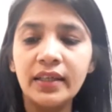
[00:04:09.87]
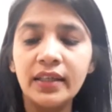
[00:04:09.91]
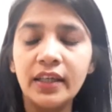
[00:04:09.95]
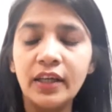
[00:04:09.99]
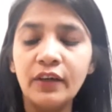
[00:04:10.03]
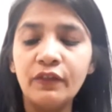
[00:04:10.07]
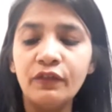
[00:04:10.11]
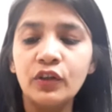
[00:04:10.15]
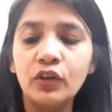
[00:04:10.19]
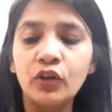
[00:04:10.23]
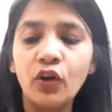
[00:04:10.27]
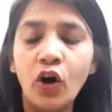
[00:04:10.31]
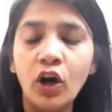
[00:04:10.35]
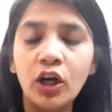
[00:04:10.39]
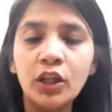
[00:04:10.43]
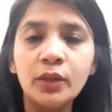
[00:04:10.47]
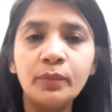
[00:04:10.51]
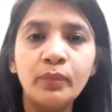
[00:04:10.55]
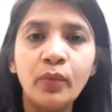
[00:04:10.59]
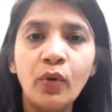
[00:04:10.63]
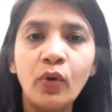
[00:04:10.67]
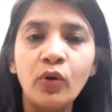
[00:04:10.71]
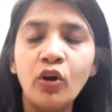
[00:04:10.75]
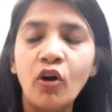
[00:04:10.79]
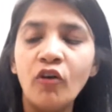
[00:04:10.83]
If north
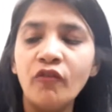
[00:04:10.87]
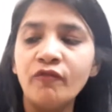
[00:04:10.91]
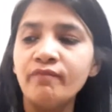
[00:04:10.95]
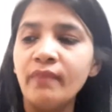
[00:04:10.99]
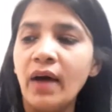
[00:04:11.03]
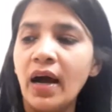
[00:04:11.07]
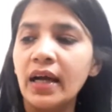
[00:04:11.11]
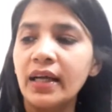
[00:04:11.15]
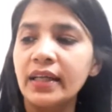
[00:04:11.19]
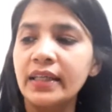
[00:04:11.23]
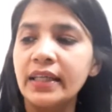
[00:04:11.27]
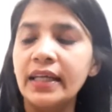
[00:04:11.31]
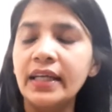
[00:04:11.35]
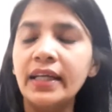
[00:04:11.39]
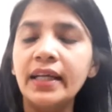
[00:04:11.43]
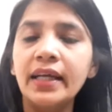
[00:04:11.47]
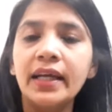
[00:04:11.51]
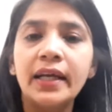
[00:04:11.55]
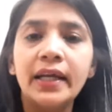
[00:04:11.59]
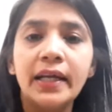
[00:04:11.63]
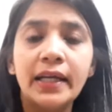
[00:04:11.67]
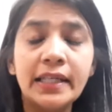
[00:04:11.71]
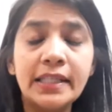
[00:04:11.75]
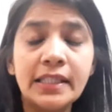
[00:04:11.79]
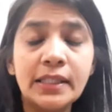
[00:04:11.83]
pole of magnet
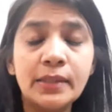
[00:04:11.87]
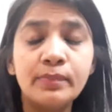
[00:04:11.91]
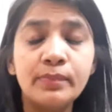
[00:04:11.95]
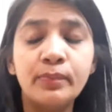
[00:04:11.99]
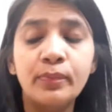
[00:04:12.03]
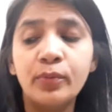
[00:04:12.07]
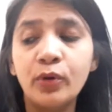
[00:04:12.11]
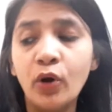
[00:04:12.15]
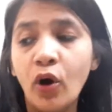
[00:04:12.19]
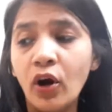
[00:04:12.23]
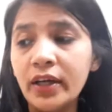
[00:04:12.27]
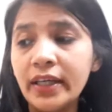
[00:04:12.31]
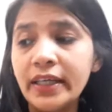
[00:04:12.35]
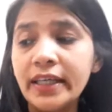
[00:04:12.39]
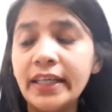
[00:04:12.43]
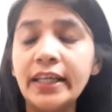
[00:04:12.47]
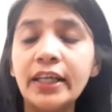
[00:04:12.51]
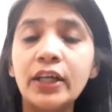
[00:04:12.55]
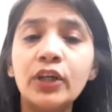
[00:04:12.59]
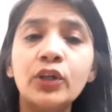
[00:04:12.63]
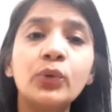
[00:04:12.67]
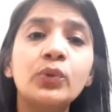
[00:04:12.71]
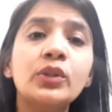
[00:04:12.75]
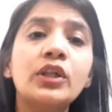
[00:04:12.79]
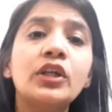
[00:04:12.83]
is brought
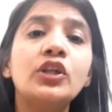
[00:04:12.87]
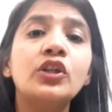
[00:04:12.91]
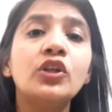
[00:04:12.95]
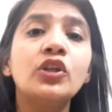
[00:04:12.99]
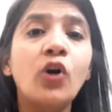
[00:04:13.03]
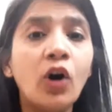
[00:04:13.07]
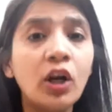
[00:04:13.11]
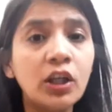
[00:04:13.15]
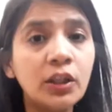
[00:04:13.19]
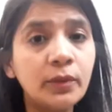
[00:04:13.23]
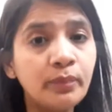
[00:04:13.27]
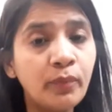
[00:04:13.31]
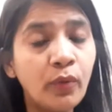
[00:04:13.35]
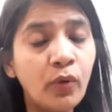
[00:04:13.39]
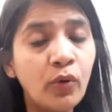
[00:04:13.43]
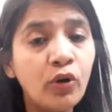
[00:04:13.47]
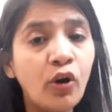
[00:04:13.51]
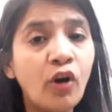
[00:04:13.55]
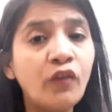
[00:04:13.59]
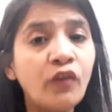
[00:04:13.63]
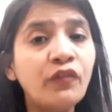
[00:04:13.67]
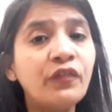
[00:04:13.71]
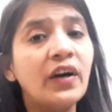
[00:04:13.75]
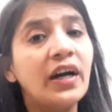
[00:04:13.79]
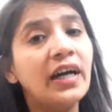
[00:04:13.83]
near to the north
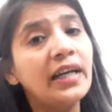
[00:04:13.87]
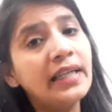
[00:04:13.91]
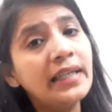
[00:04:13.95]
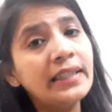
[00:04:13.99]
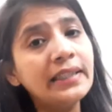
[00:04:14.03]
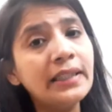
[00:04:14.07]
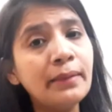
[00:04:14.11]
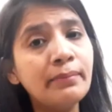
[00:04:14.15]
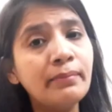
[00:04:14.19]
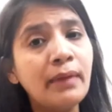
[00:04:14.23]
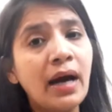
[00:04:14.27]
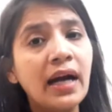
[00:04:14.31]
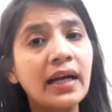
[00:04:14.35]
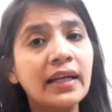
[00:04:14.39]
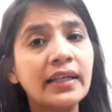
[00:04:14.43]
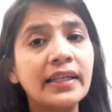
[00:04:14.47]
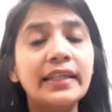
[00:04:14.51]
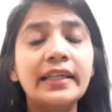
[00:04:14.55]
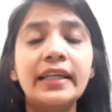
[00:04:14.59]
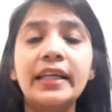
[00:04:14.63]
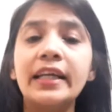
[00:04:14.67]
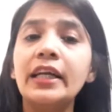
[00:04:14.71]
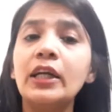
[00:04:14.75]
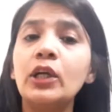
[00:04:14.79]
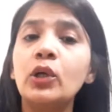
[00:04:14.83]
pole of another
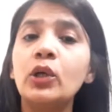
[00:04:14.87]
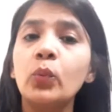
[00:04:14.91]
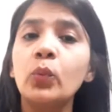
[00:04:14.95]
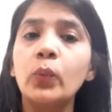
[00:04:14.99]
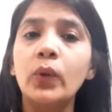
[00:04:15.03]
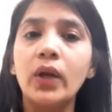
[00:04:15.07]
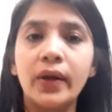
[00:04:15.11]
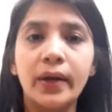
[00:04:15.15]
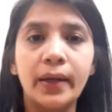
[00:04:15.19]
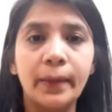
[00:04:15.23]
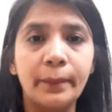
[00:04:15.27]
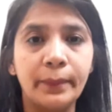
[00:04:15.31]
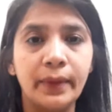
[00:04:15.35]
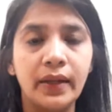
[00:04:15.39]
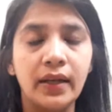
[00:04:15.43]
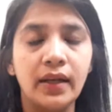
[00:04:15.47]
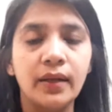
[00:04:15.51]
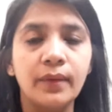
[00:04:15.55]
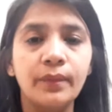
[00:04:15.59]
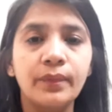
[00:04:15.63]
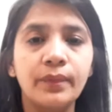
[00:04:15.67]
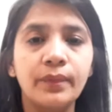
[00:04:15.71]
magnet, it will repel.